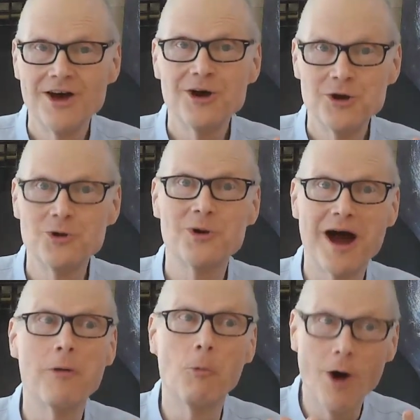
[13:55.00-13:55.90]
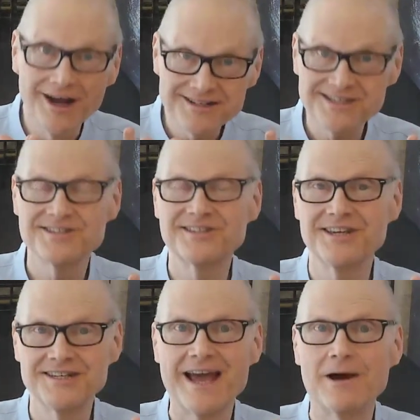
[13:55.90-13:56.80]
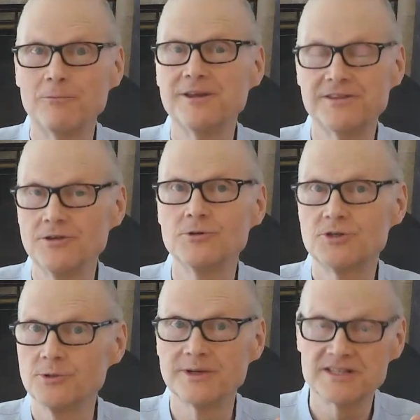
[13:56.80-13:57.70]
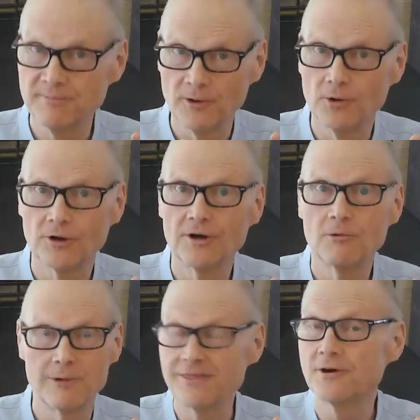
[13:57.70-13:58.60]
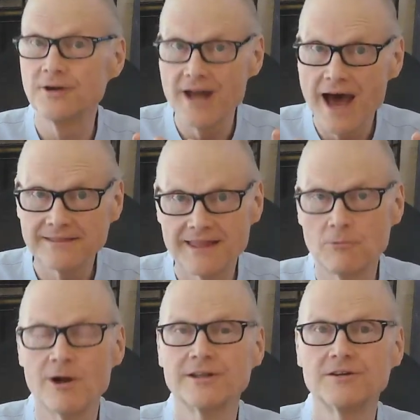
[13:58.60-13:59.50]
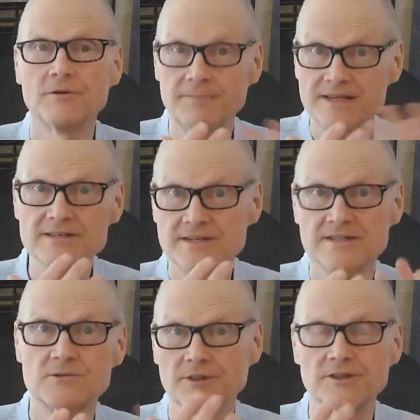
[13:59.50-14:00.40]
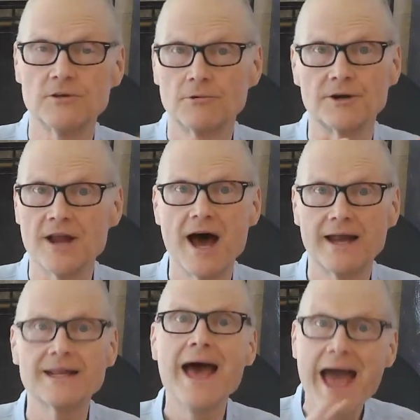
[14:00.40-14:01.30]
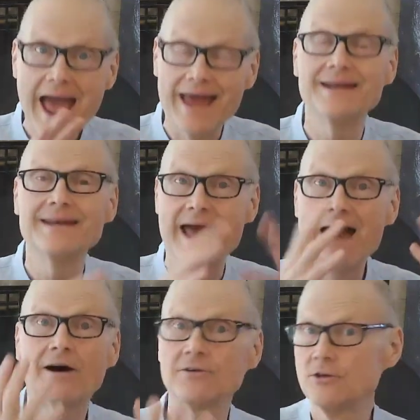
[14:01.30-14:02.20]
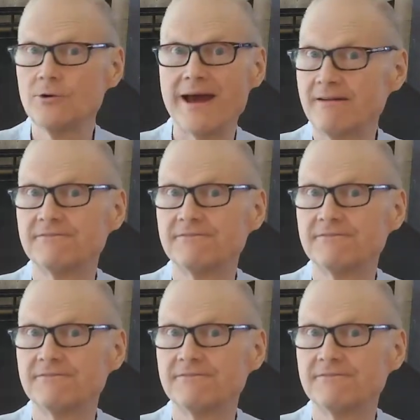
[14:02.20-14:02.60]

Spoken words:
who want to sit down with you to explore whether or not they want to do business with you or not. And now you have